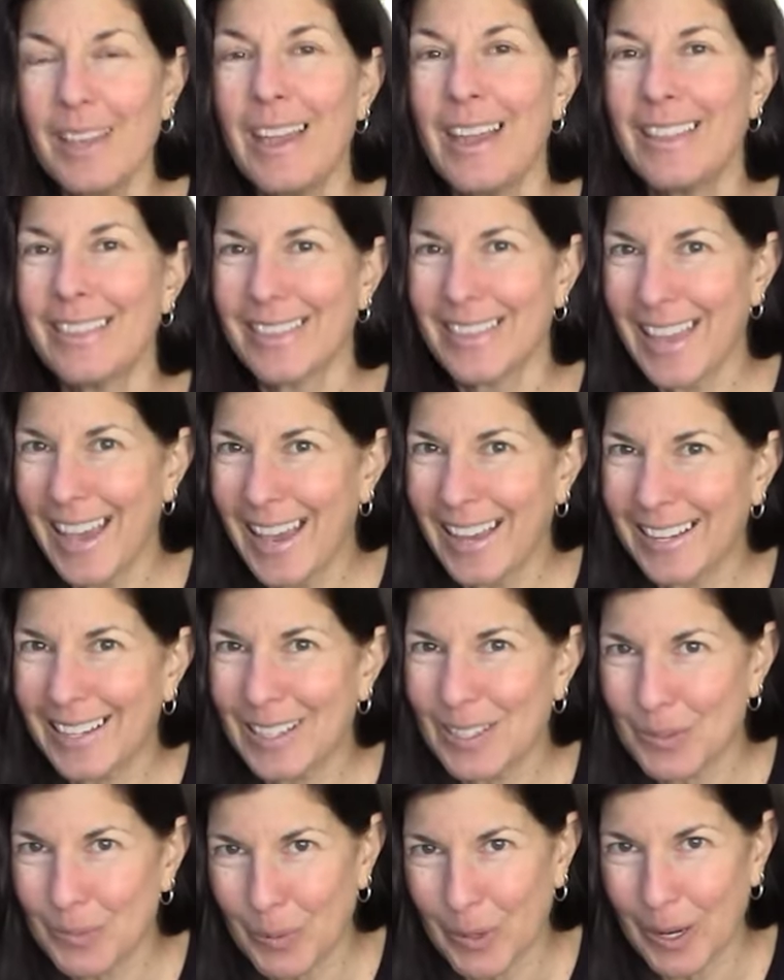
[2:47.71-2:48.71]
And that
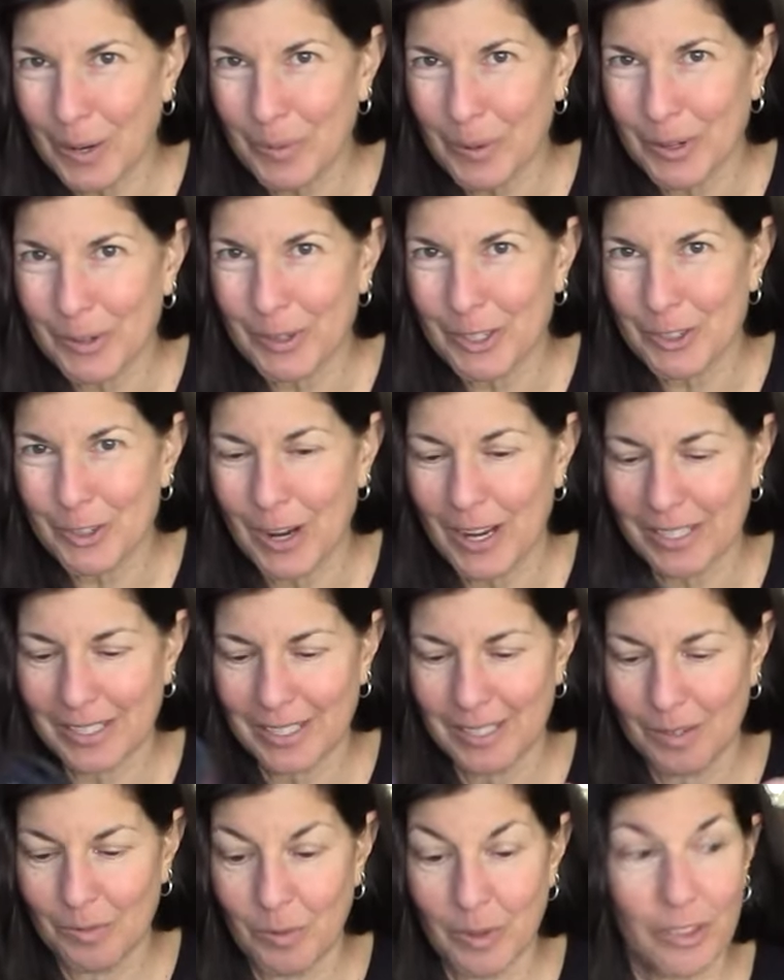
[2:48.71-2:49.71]
is what I want to
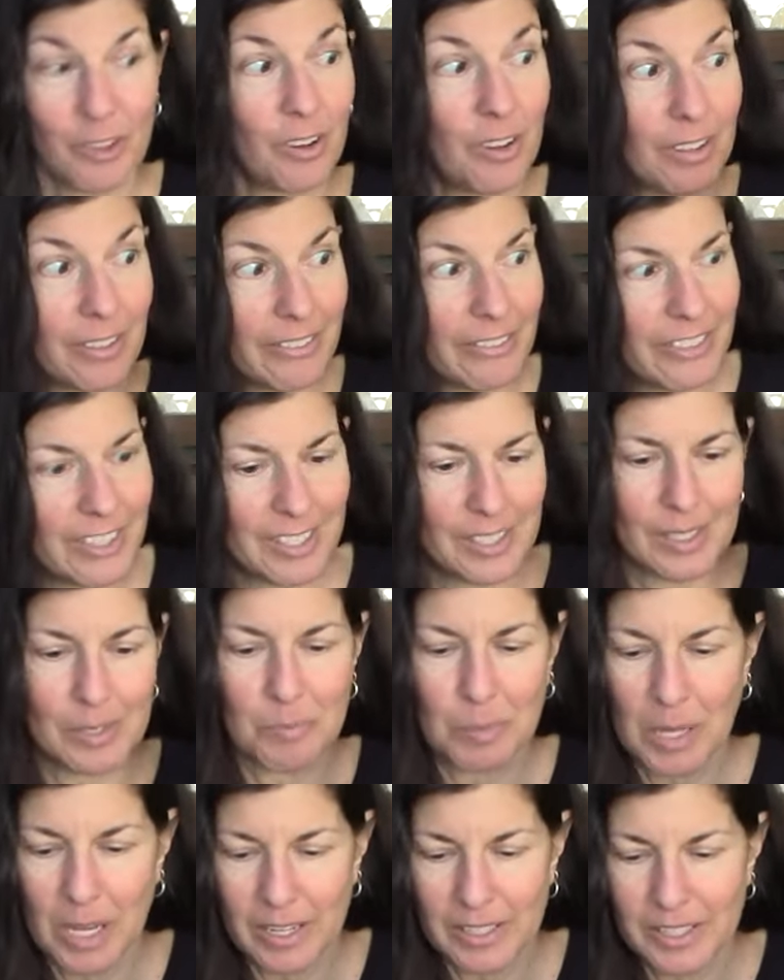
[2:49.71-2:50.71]
address with all of these
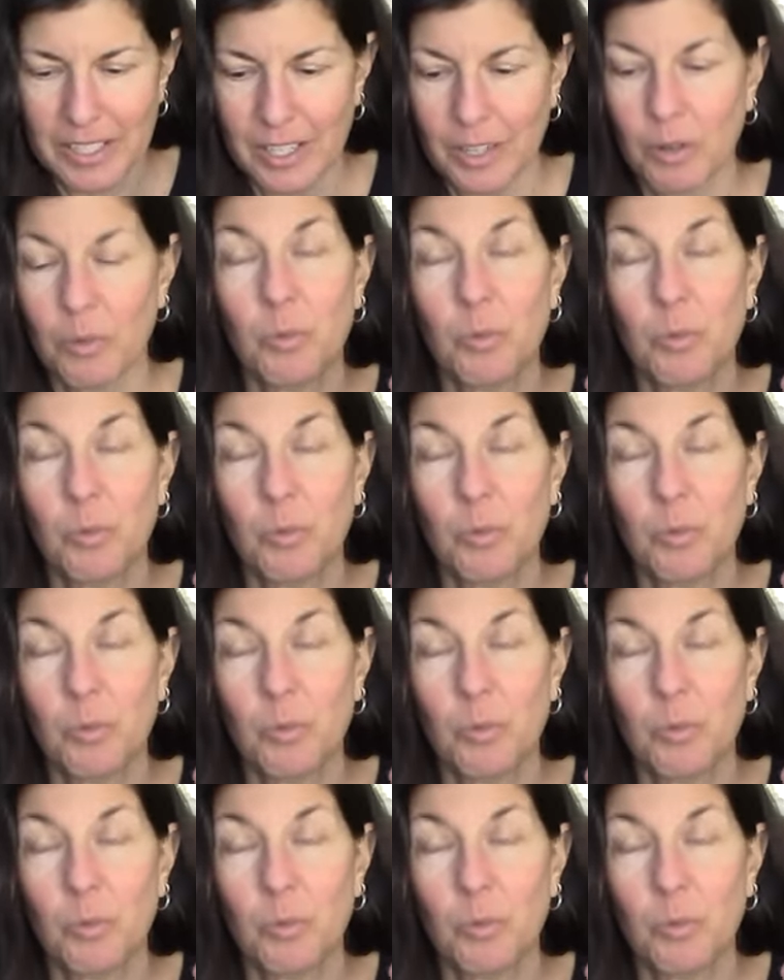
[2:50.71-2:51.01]
supplies here.